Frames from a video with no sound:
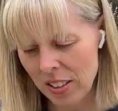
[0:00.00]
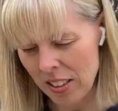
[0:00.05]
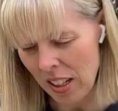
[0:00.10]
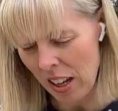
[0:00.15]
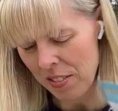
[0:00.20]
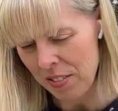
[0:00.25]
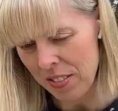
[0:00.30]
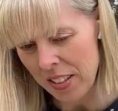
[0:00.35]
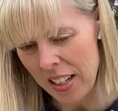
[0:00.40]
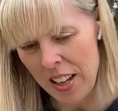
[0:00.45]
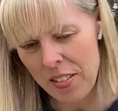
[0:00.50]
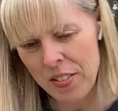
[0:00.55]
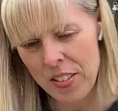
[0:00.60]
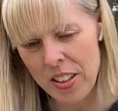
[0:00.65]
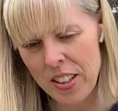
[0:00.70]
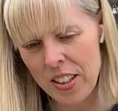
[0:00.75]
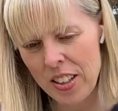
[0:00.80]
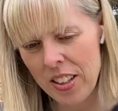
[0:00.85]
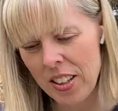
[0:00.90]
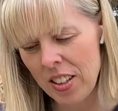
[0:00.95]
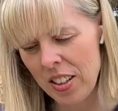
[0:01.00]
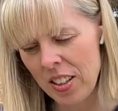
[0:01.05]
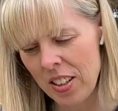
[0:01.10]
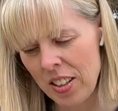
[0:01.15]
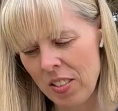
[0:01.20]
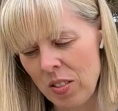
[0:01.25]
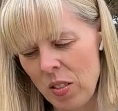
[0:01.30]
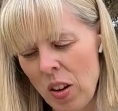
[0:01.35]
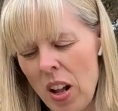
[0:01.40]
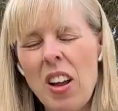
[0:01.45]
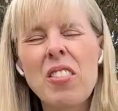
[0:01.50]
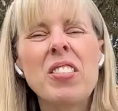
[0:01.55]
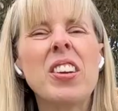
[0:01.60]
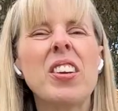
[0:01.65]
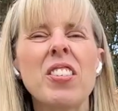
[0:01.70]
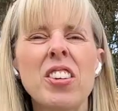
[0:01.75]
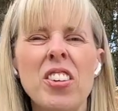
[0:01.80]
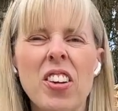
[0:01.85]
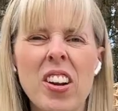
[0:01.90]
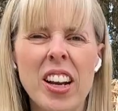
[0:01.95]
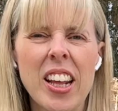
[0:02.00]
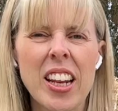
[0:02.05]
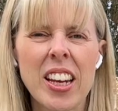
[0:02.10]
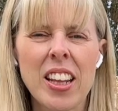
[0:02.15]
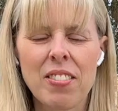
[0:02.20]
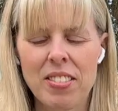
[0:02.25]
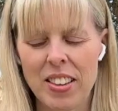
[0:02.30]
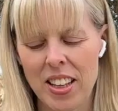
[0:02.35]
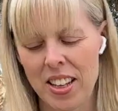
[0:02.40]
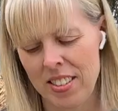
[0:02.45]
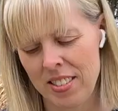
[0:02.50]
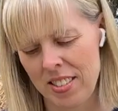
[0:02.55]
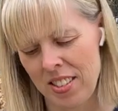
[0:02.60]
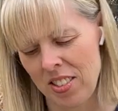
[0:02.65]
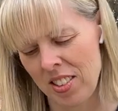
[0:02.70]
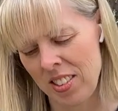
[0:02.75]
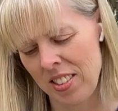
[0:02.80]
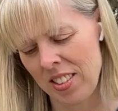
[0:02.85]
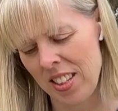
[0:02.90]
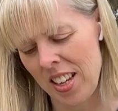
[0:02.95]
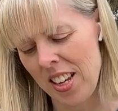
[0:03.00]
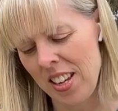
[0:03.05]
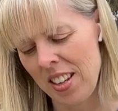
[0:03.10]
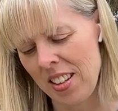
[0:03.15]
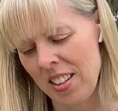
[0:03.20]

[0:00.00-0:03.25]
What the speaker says: I've never grown any of these, honestly.